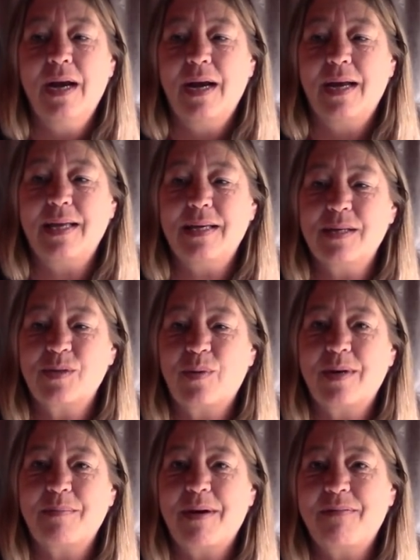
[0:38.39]
He is
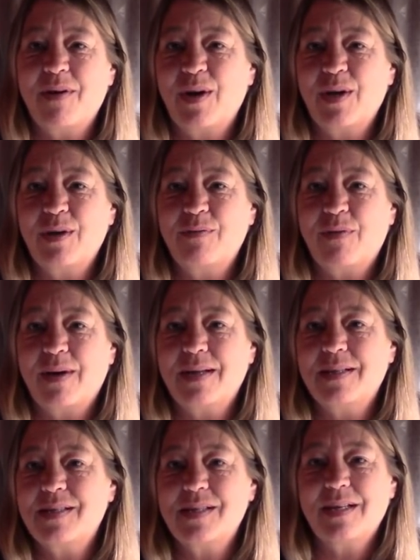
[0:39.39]
one of my very good
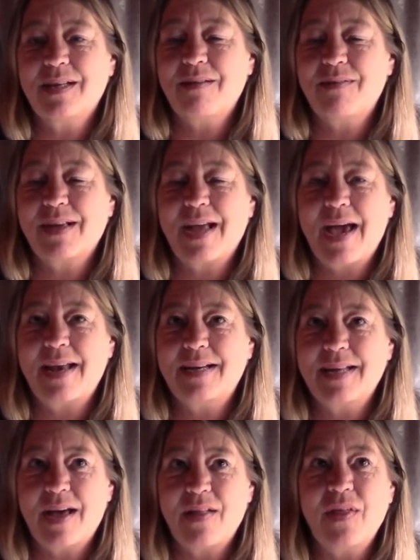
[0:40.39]
friends. Love the guy to
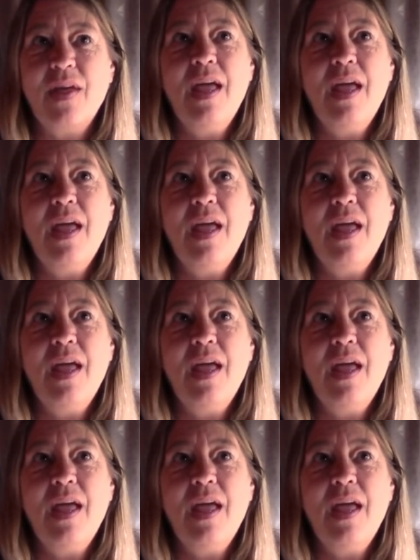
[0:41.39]
death.